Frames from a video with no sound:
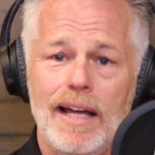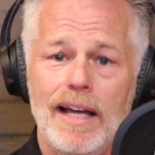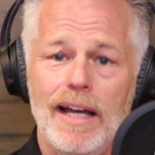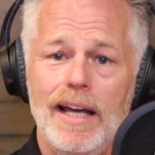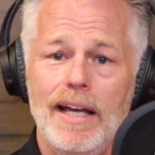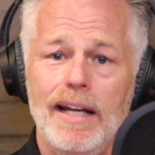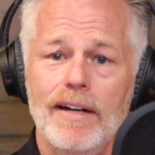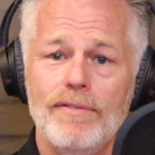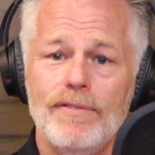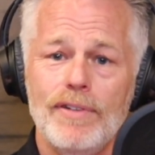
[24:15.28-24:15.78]

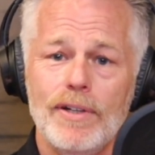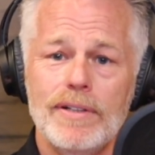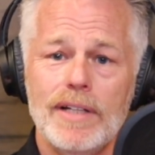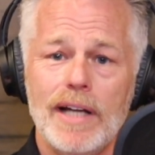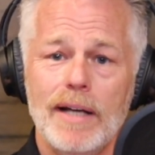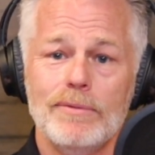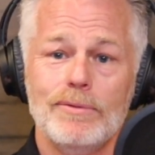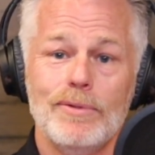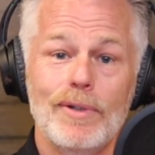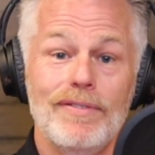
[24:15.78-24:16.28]
And a few
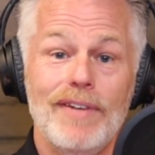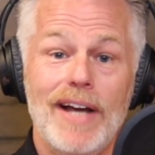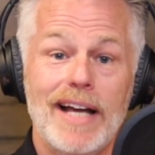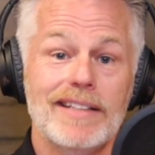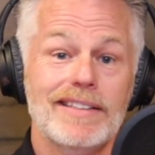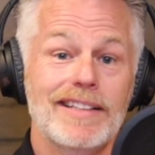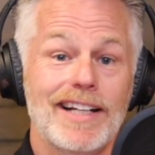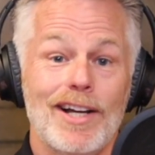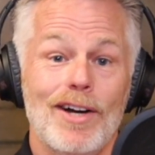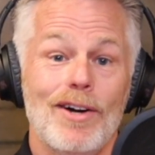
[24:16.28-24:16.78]
times we've
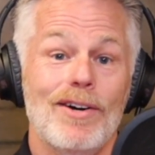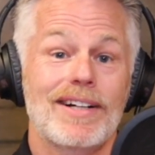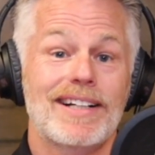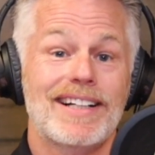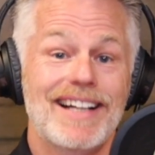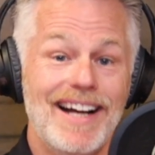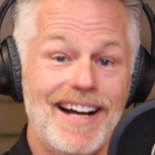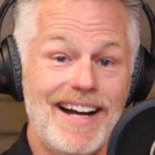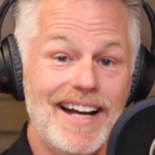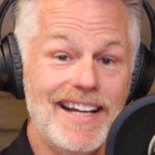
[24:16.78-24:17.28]
actually gone
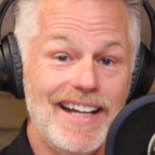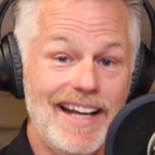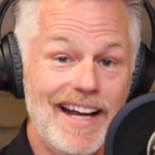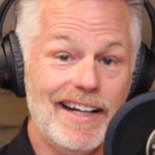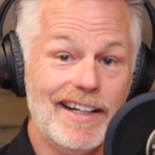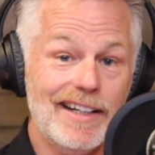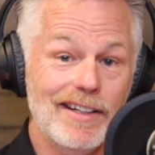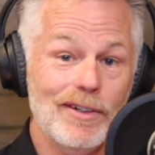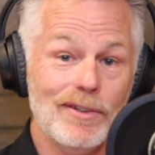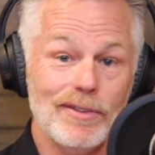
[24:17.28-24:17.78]

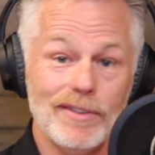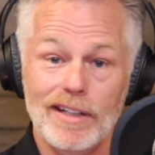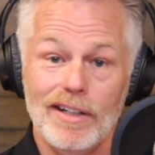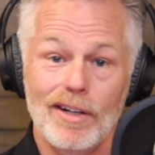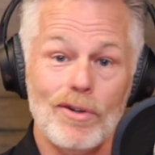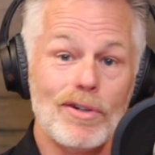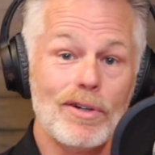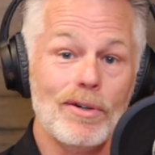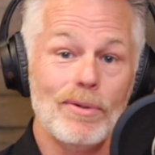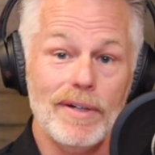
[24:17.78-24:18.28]
kayaking on the
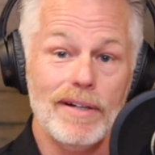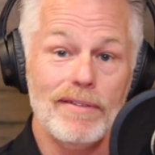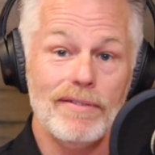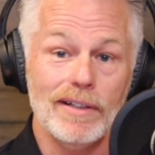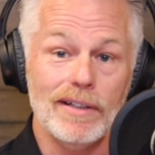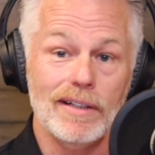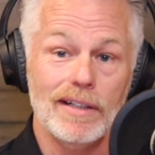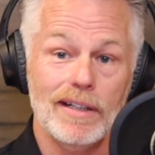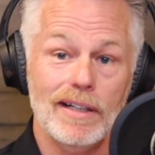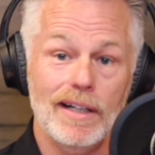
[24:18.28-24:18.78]
local
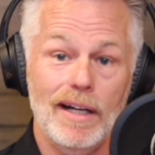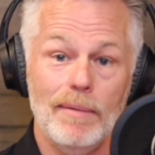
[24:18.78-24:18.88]
river.